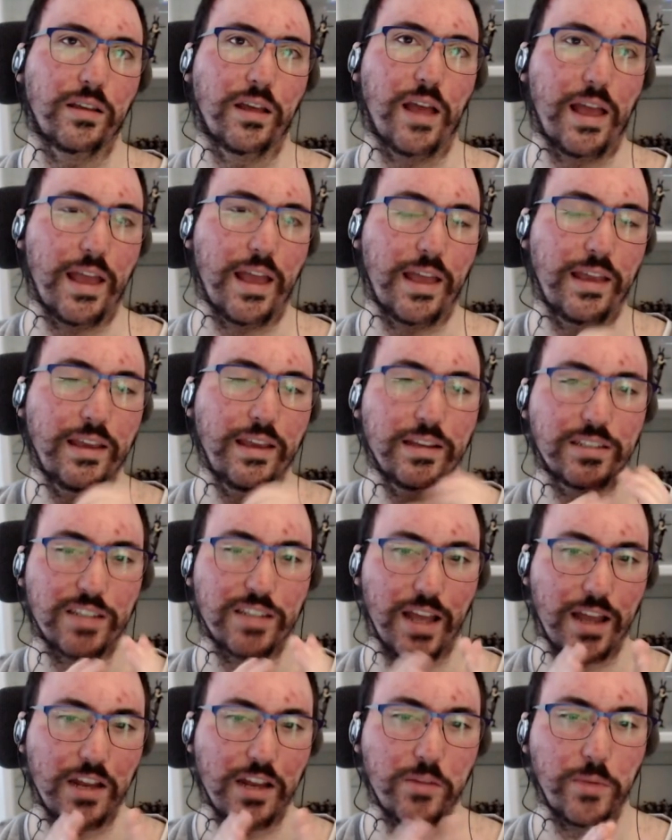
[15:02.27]
each
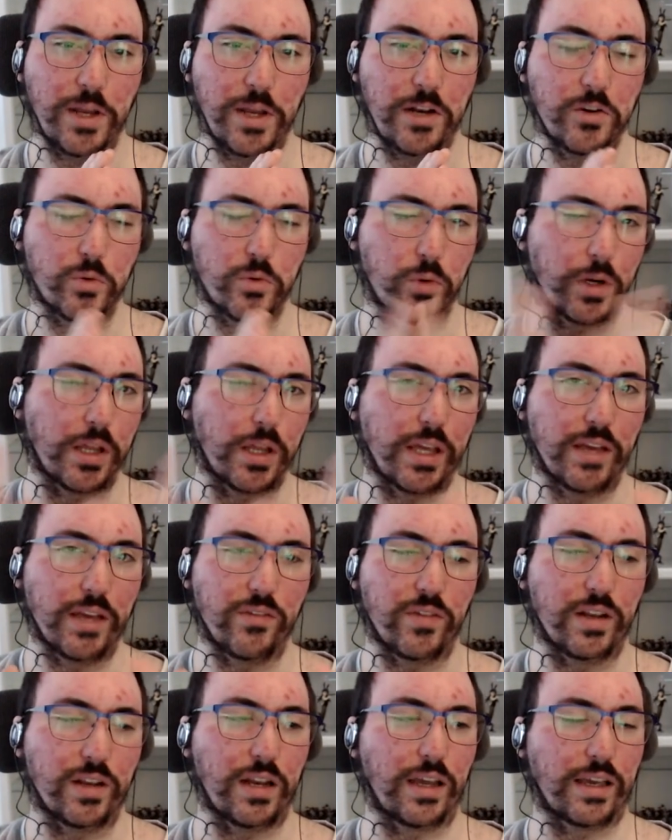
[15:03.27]
animator were
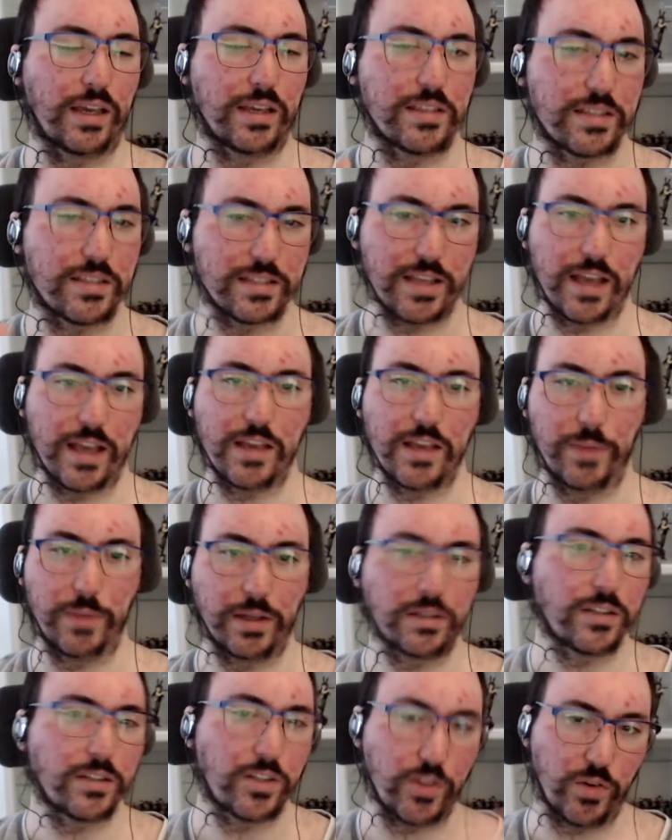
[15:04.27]
given like a
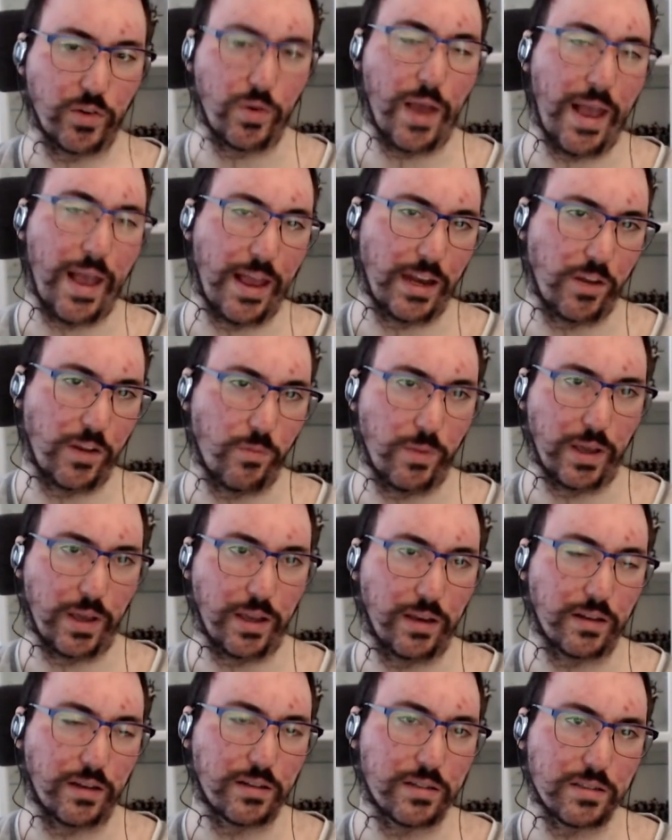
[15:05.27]
segment to
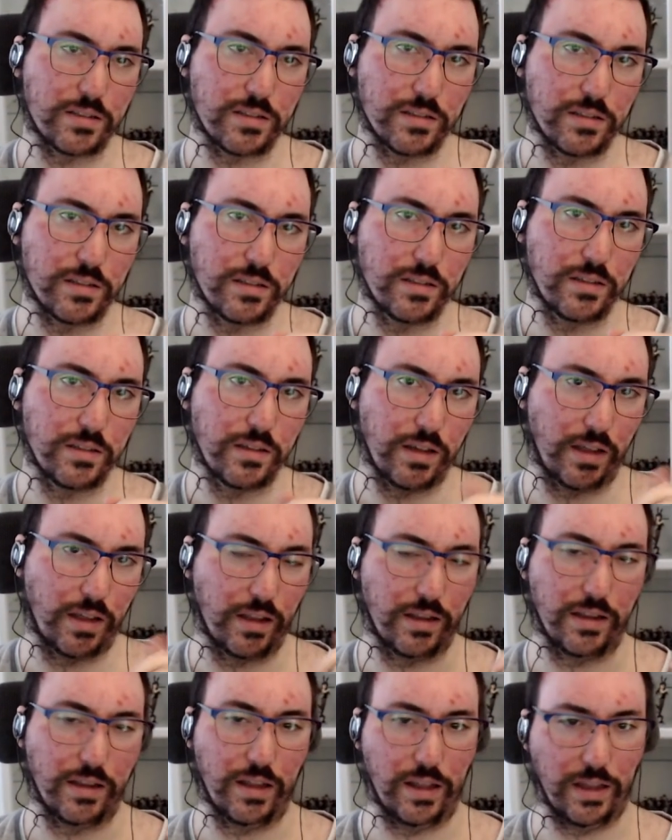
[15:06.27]
animate,
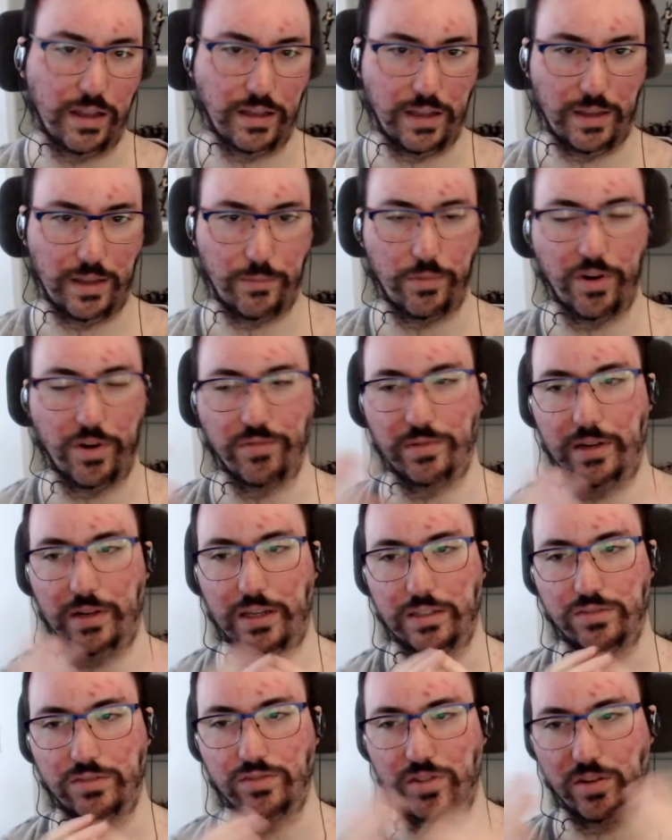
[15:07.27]
and then probably like
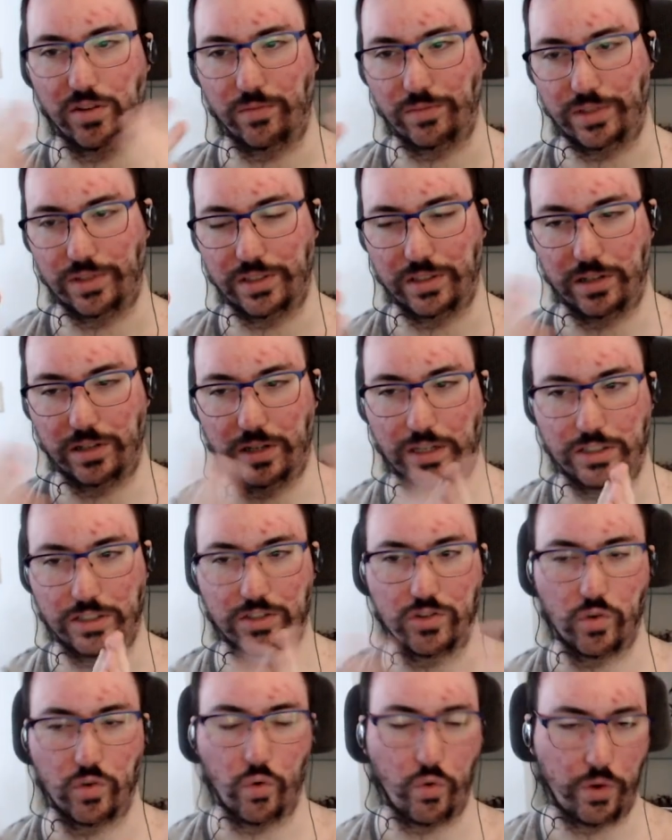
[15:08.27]
some little like
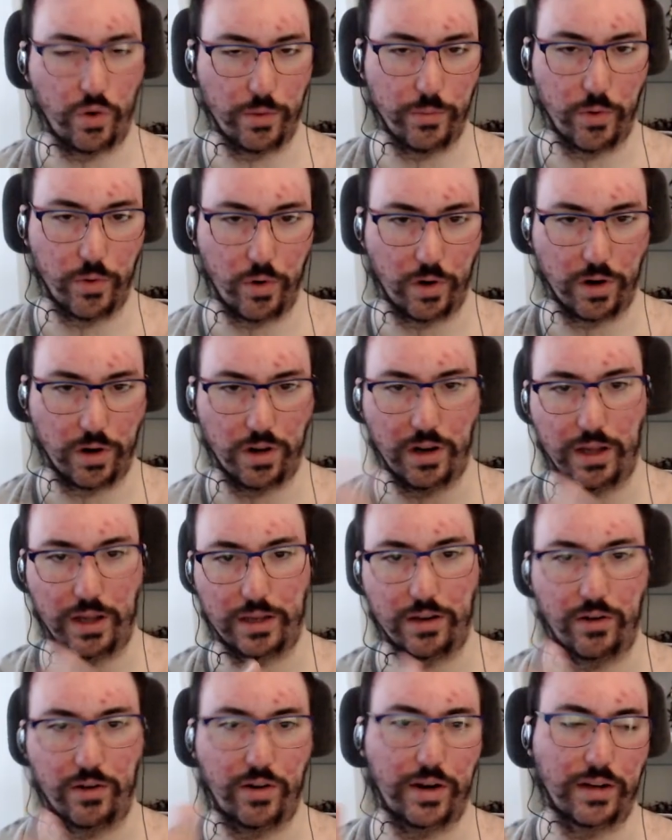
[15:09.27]
storyboard or like
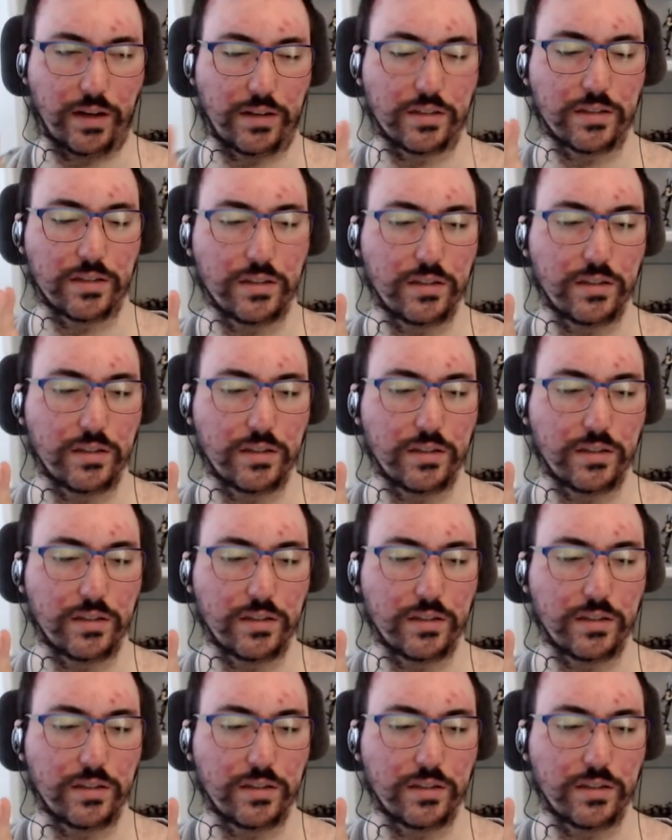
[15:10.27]
all right,